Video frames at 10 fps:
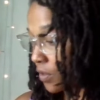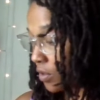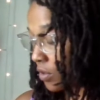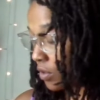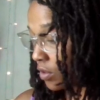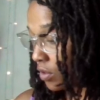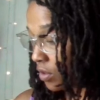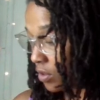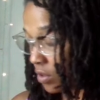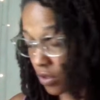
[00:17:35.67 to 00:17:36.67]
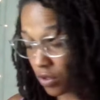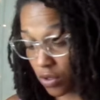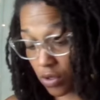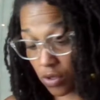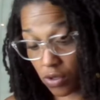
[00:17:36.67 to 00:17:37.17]

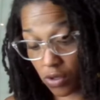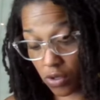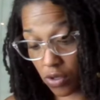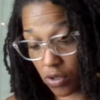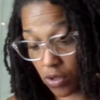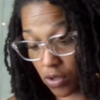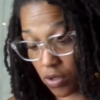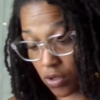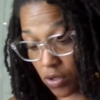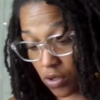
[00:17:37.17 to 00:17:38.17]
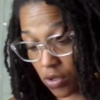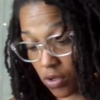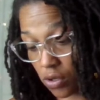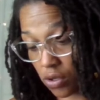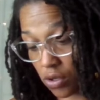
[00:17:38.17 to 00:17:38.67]

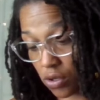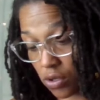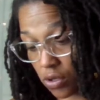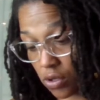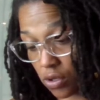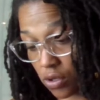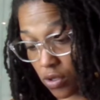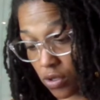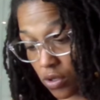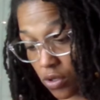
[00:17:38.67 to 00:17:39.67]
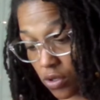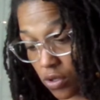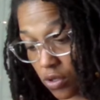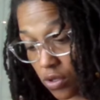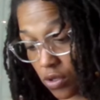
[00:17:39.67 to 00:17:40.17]

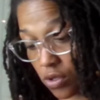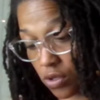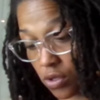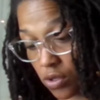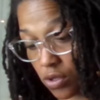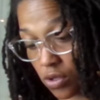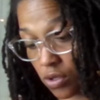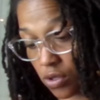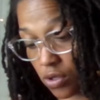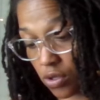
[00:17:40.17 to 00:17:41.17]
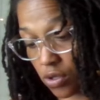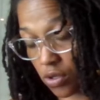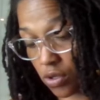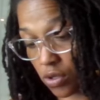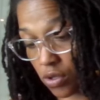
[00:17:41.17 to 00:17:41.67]

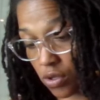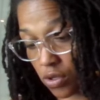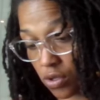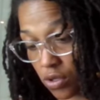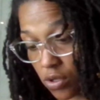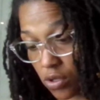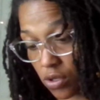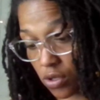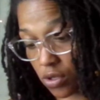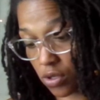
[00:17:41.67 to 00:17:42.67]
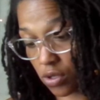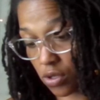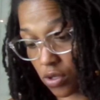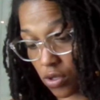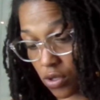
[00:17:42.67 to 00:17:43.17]

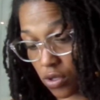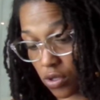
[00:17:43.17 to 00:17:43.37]
[no speech]